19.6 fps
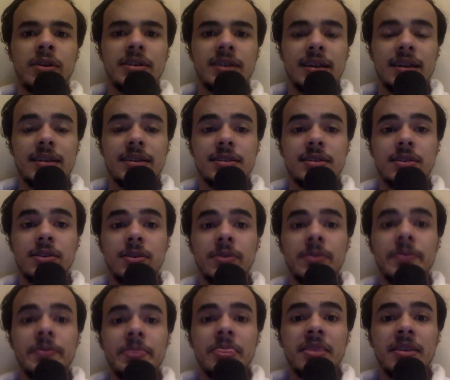end. So
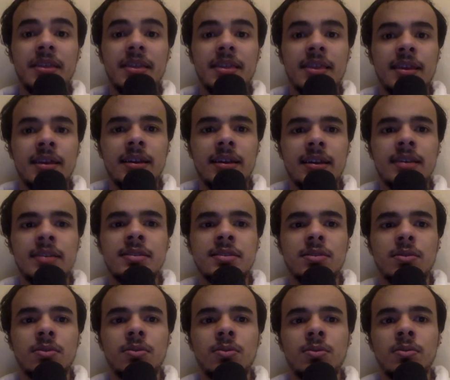that is
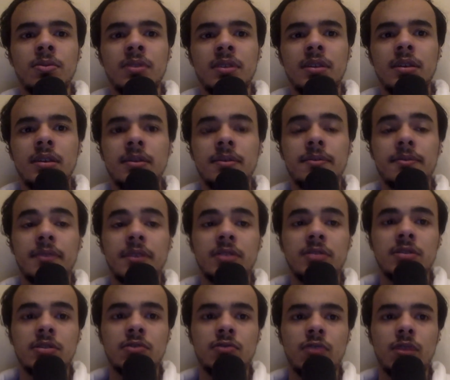all the
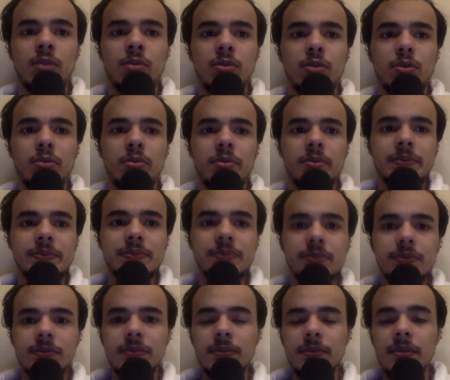fixtures round up
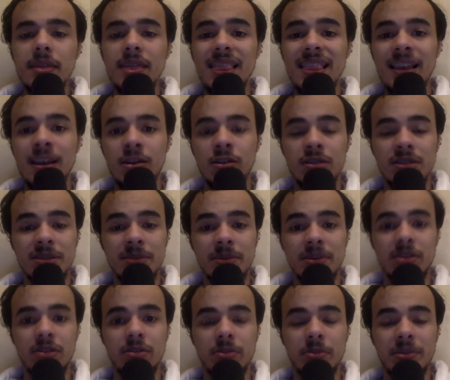across the big
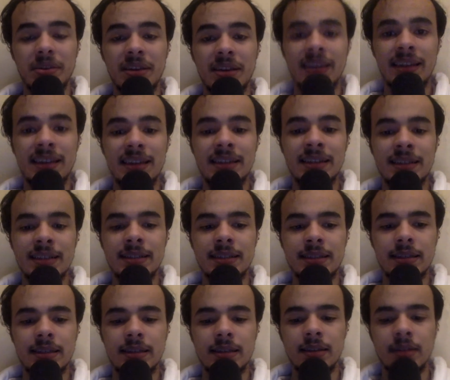European
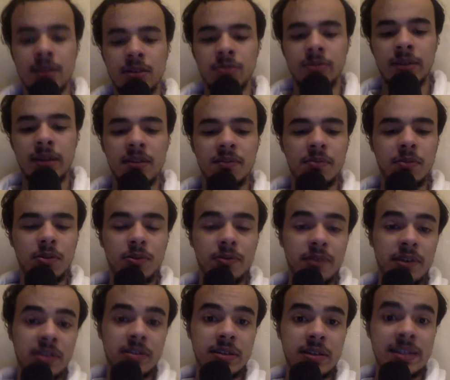leagues. We'll have more
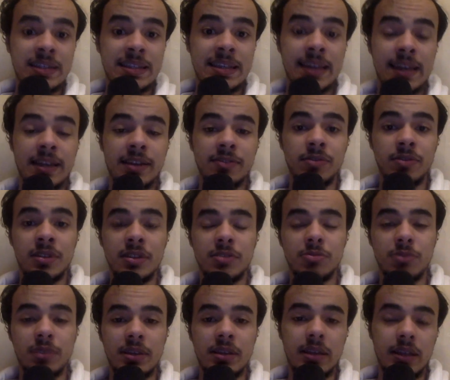fixtures later on
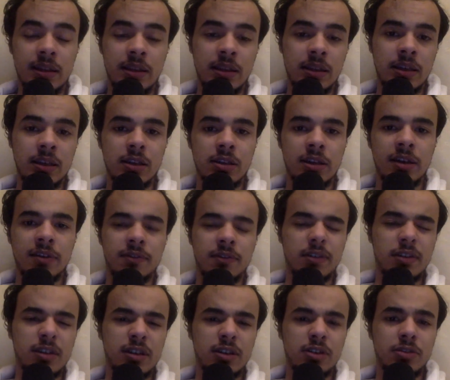this week in the
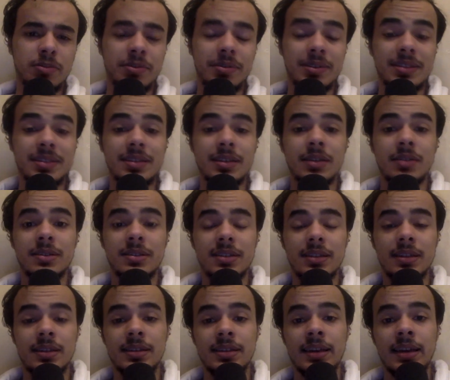FUA WSL, as
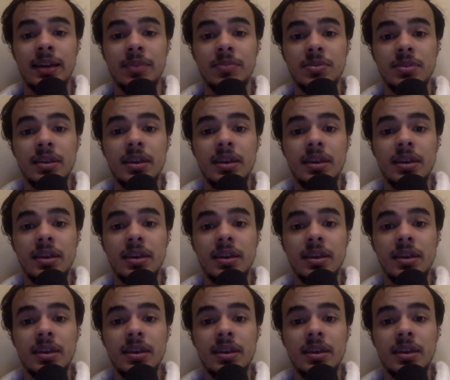there's games